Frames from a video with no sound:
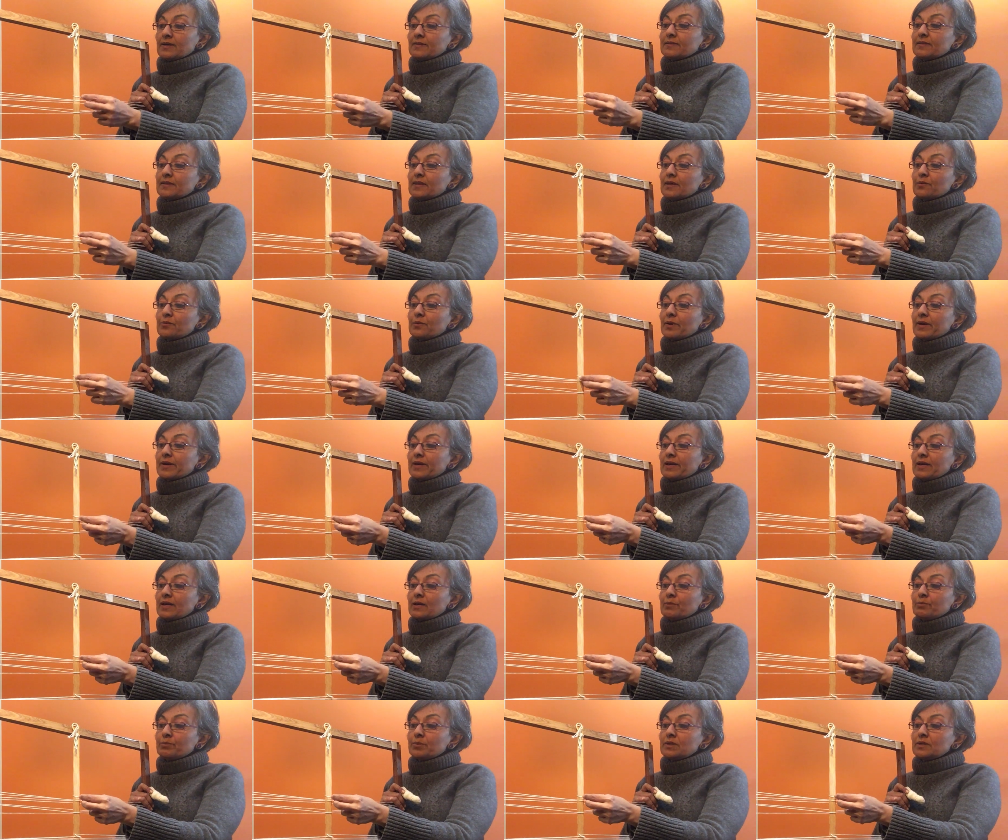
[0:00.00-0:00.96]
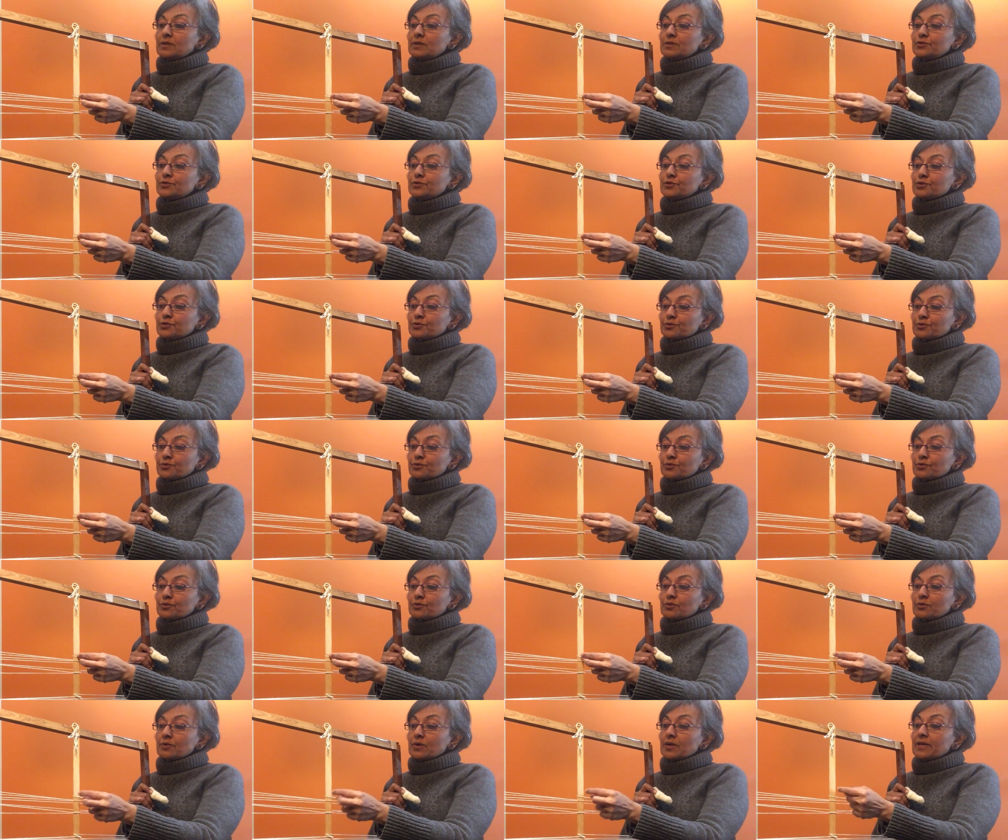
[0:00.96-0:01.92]
they were able
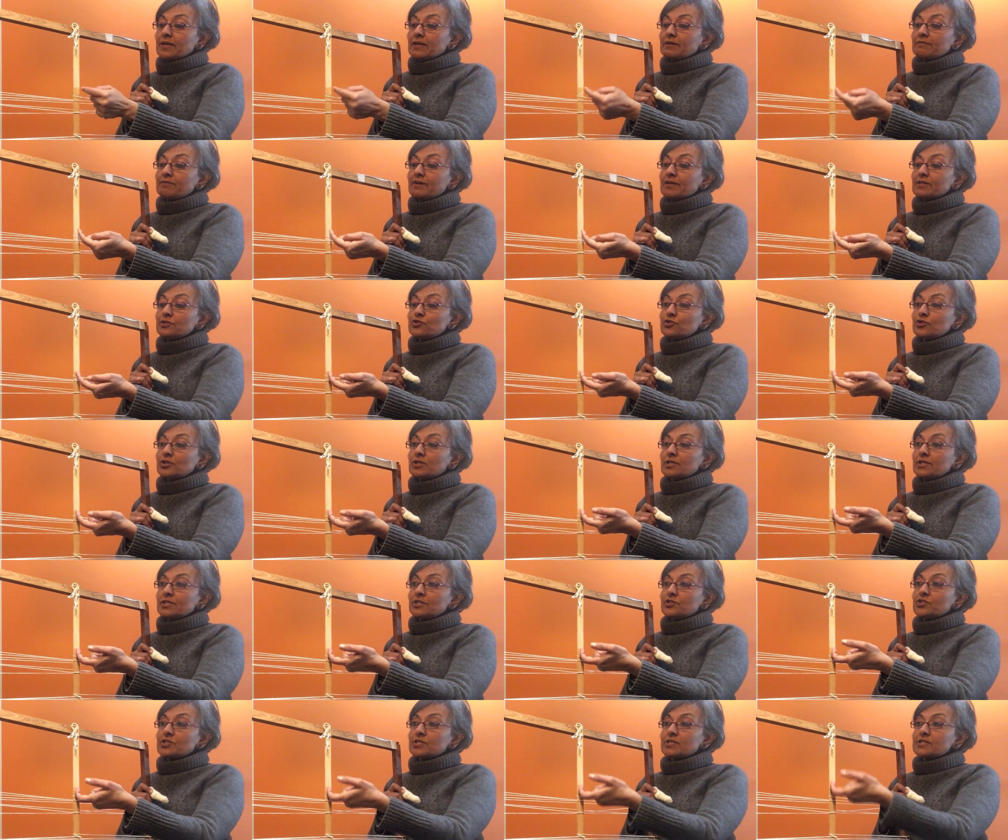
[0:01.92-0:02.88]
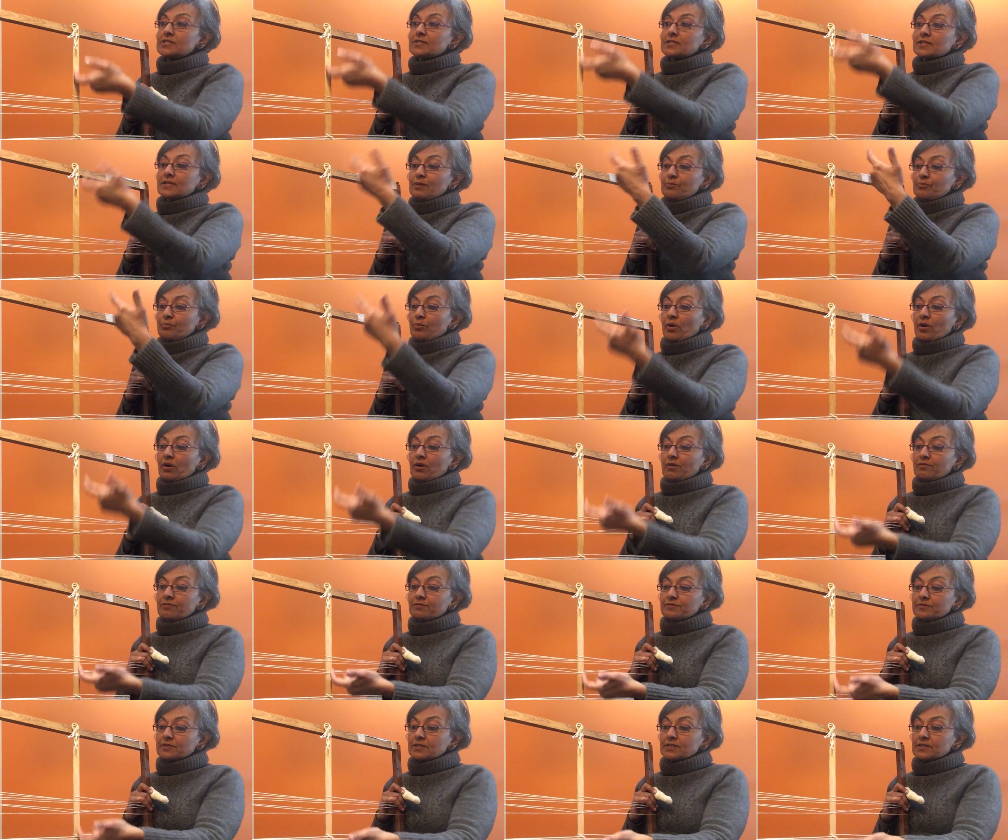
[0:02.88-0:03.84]
to eventually just slip
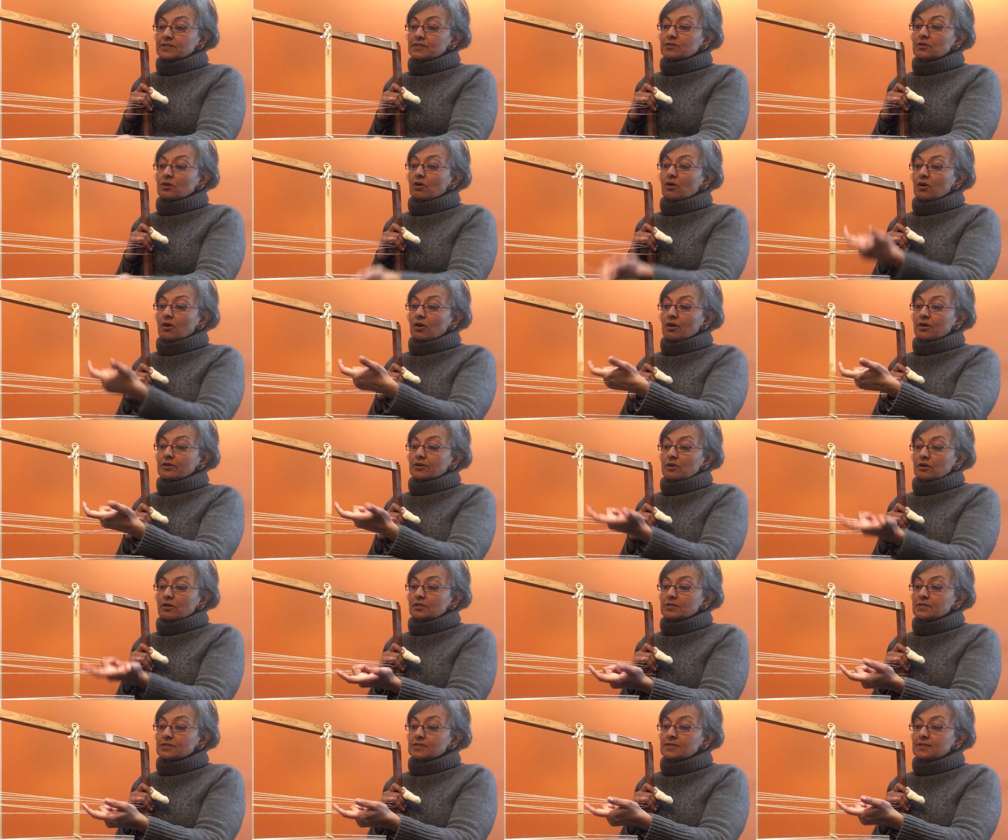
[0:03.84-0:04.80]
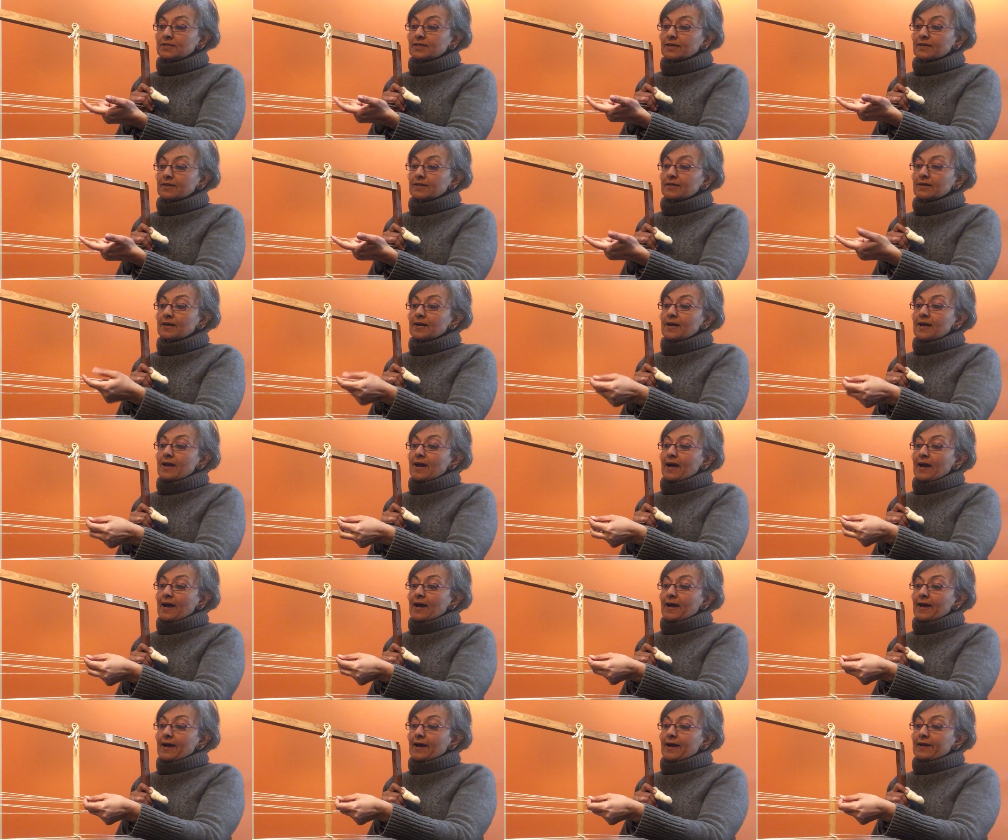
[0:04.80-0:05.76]
off this cord or stick
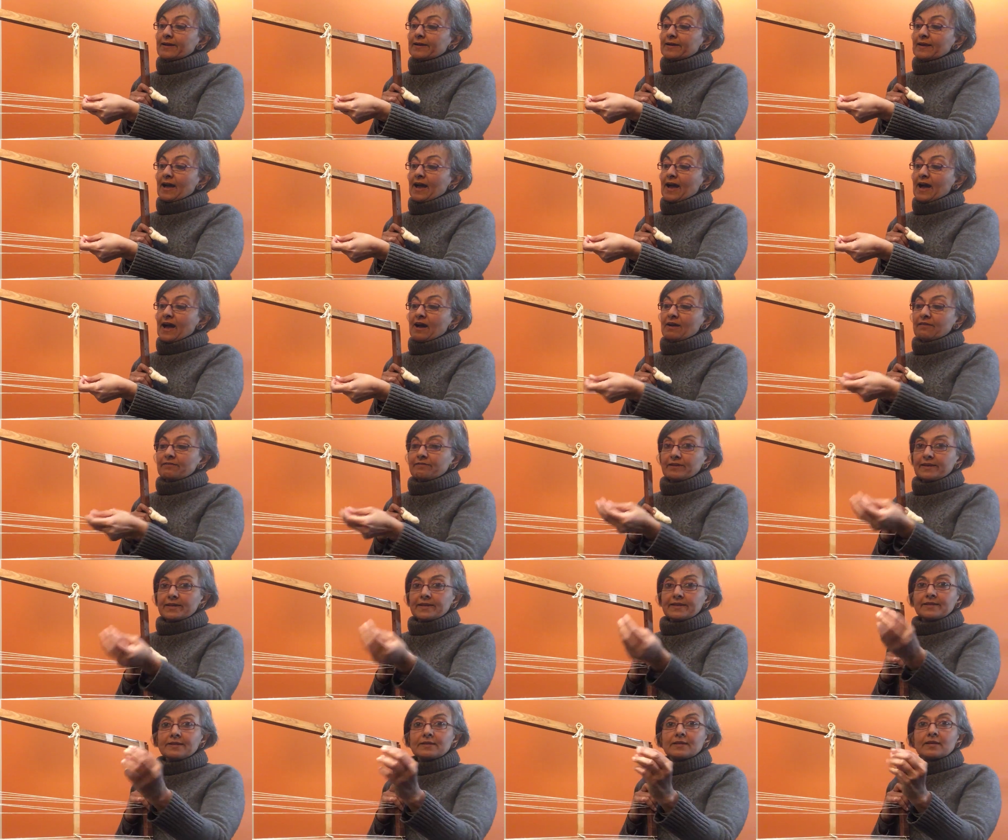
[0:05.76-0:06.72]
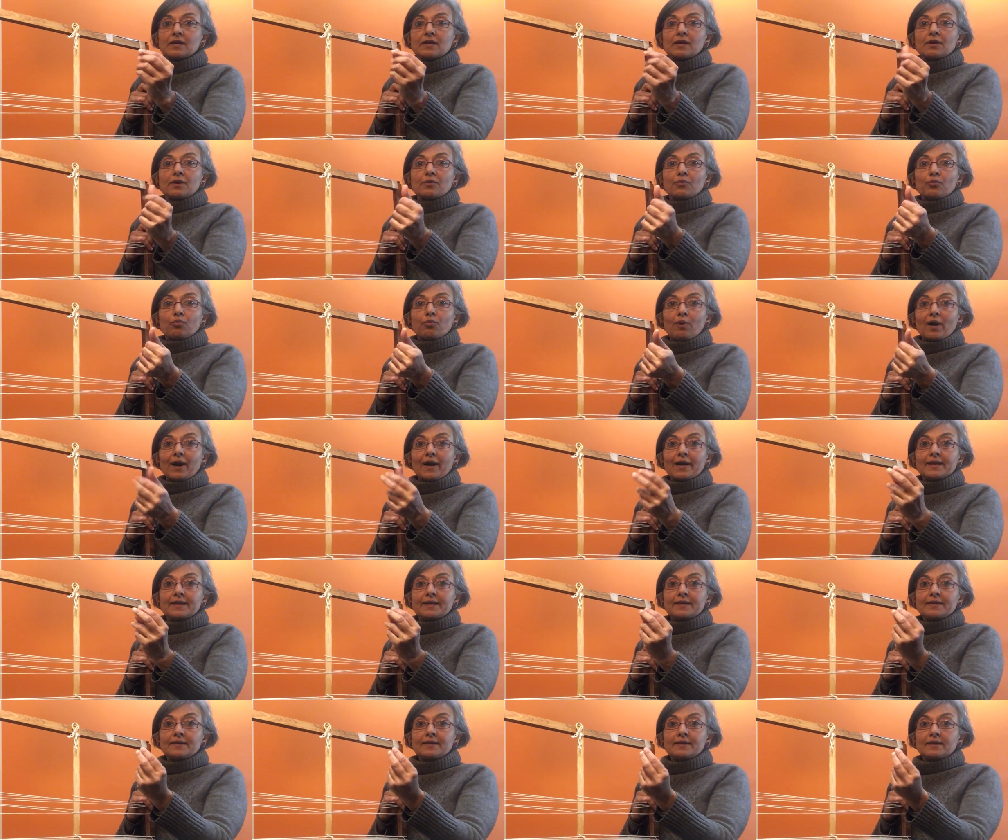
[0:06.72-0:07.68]
and have it
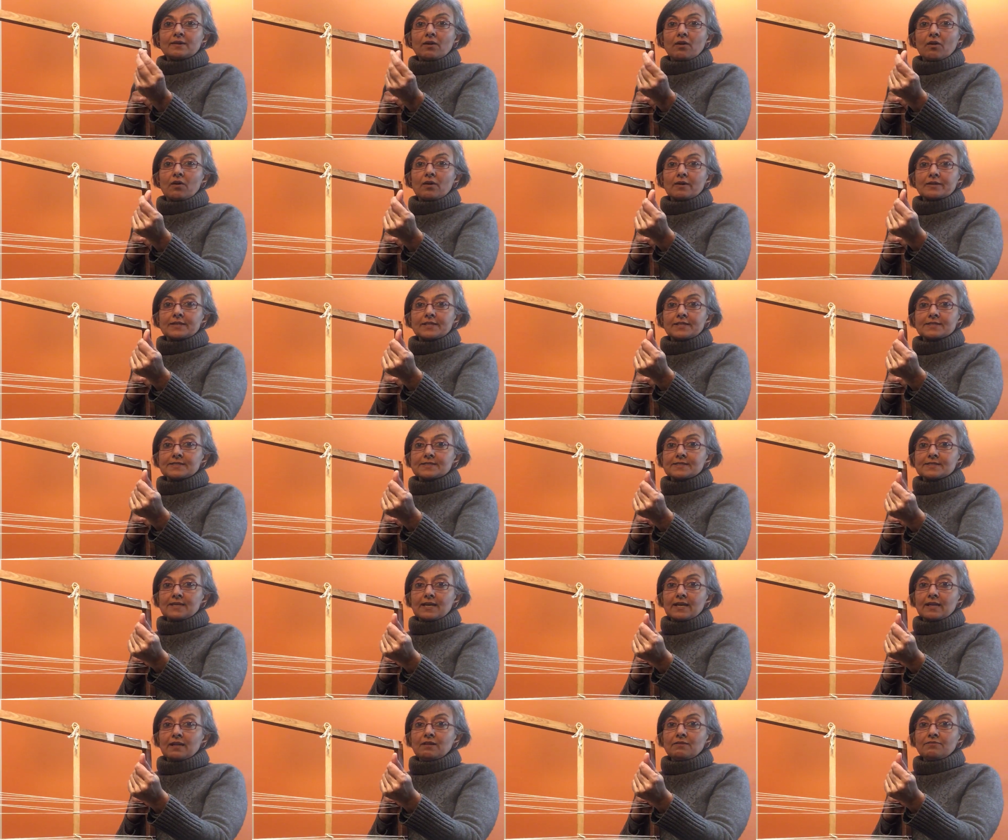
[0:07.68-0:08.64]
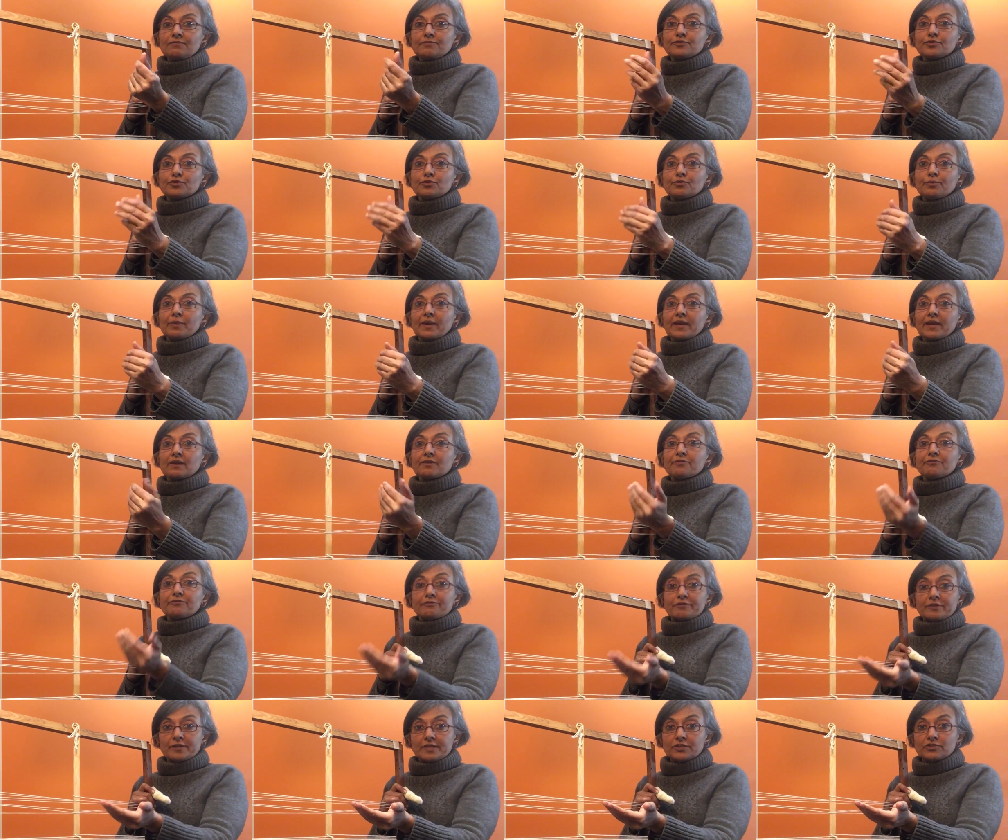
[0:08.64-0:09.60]
wind on itself to make
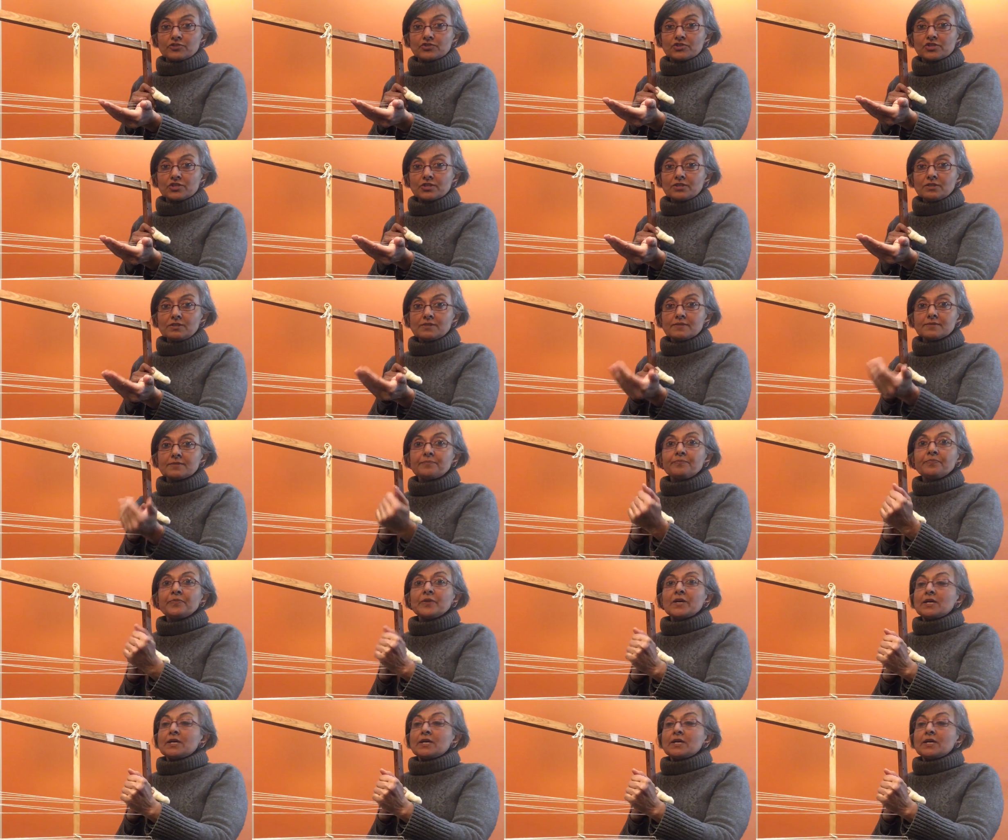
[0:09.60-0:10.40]
fringes.